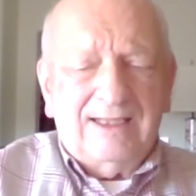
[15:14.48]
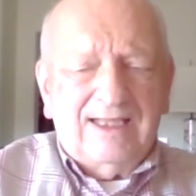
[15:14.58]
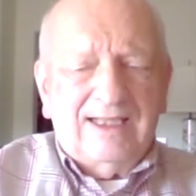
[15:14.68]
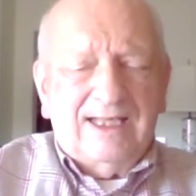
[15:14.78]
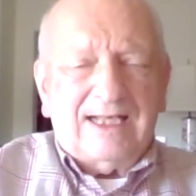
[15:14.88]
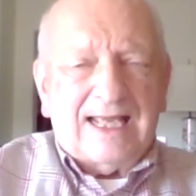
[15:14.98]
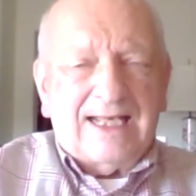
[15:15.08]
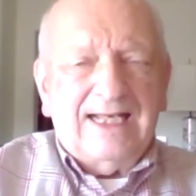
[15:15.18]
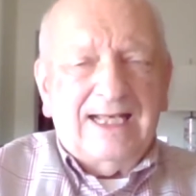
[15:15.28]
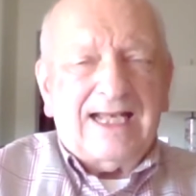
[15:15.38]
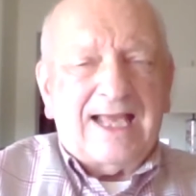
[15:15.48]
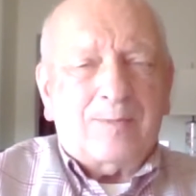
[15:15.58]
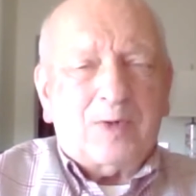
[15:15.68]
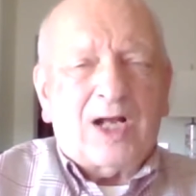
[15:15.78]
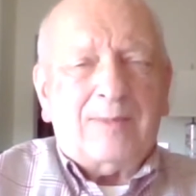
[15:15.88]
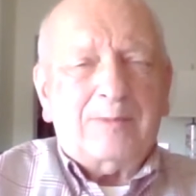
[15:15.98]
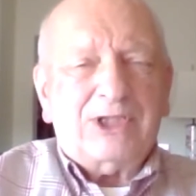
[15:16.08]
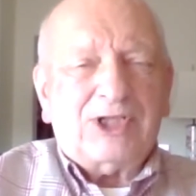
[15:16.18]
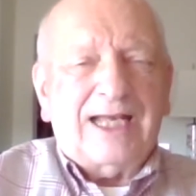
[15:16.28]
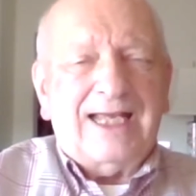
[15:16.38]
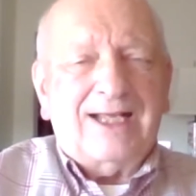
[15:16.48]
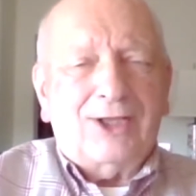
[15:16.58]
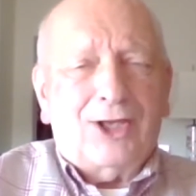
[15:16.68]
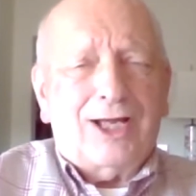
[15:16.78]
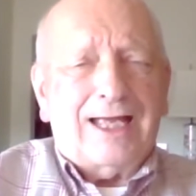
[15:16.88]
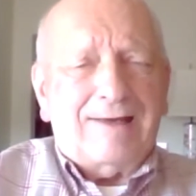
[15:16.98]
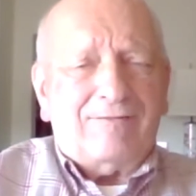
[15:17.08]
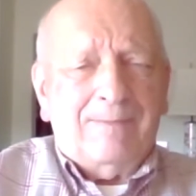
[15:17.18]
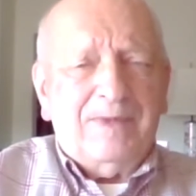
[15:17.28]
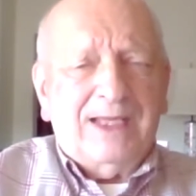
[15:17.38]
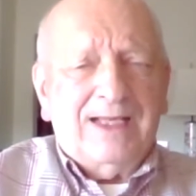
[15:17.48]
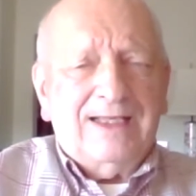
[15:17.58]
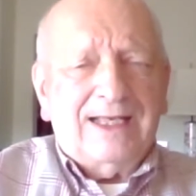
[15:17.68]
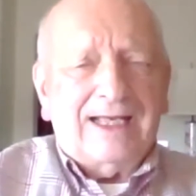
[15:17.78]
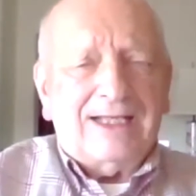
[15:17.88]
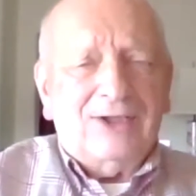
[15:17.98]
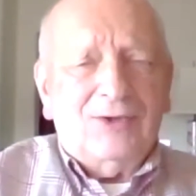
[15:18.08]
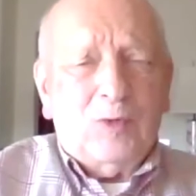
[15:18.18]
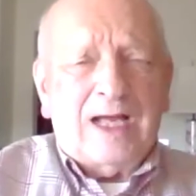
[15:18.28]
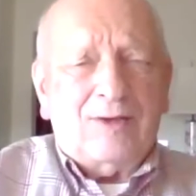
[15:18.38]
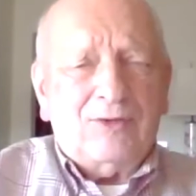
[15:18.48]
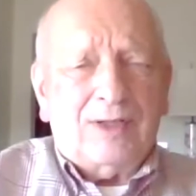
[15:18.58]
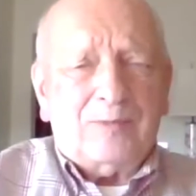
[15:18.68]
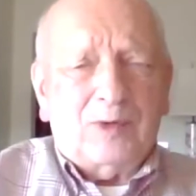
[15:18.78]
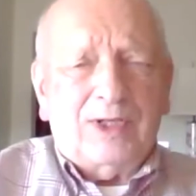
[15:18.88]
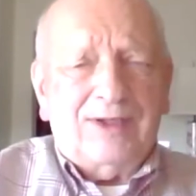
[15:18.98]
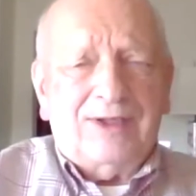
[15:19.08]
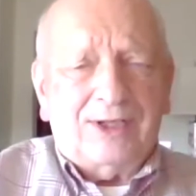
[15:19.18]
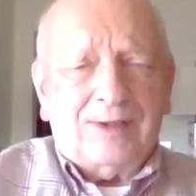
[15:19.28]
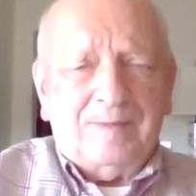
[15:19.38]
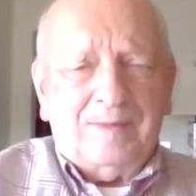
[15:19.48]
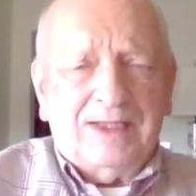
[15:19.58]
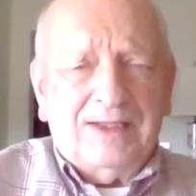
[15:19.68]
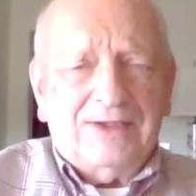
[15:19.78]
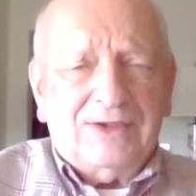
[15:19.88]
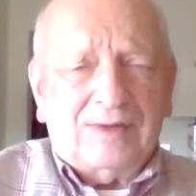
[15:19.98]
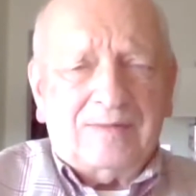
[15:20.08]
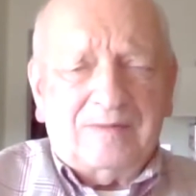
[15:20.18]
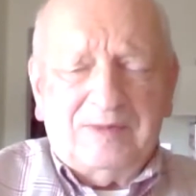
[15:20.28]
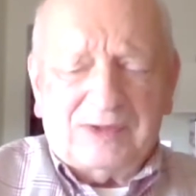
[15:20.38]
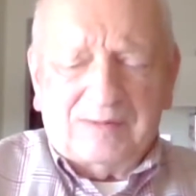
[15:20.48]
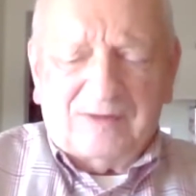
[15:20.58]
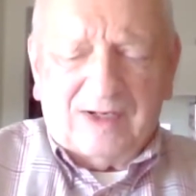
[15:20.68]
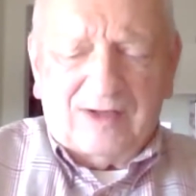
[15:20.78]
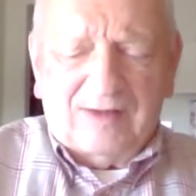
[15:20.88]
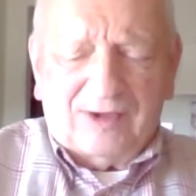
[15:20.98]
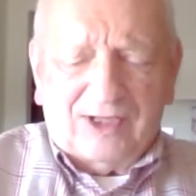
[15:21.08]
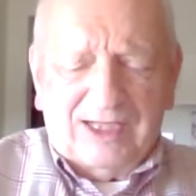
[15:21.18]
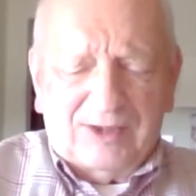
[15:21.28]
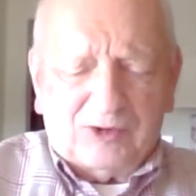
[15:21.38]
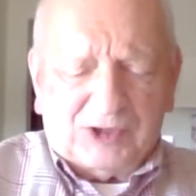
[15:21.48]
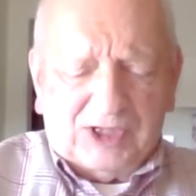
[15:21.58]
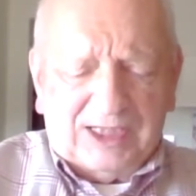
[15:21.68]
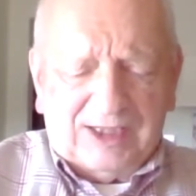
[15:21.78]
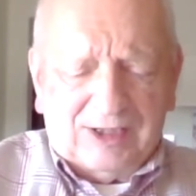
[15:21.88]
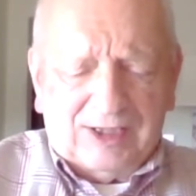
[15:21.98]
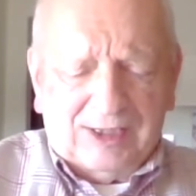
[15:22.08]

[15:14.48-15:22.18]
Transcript: it had a problem staying alive, and you wound up with some very, very interesting